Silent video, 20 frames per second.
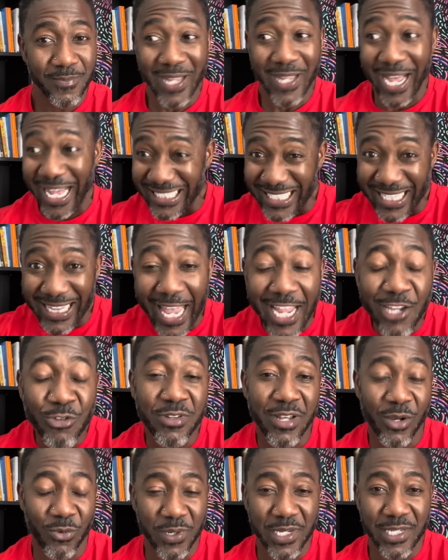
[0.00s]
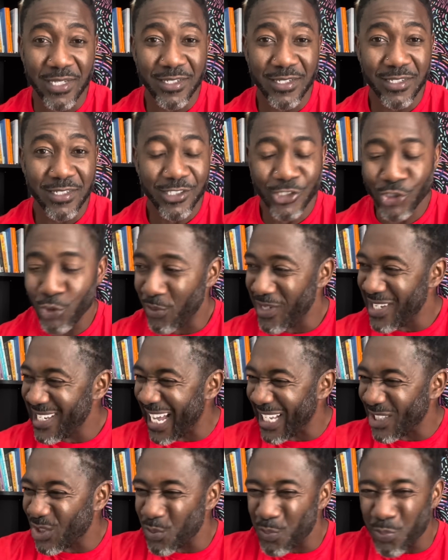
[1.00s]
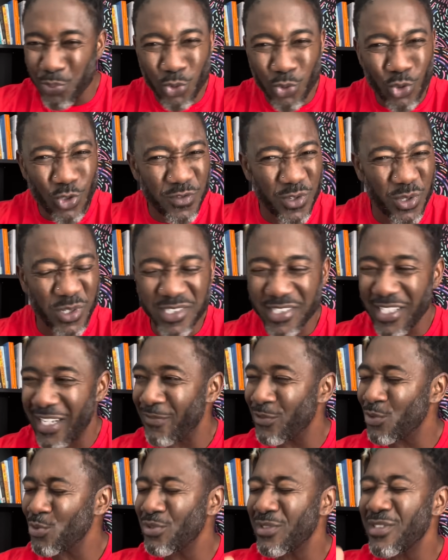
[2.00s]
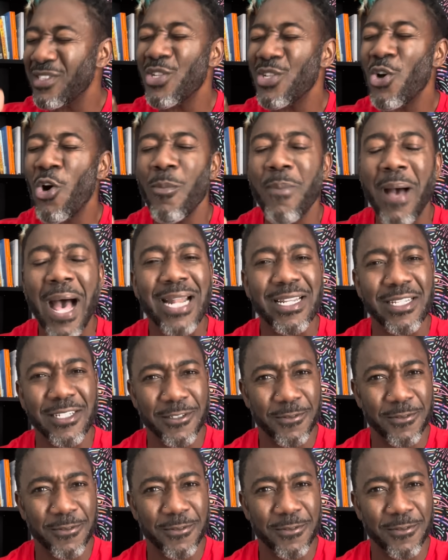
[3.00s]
And they liked you that way. You ain't got to prove yourself to nobody.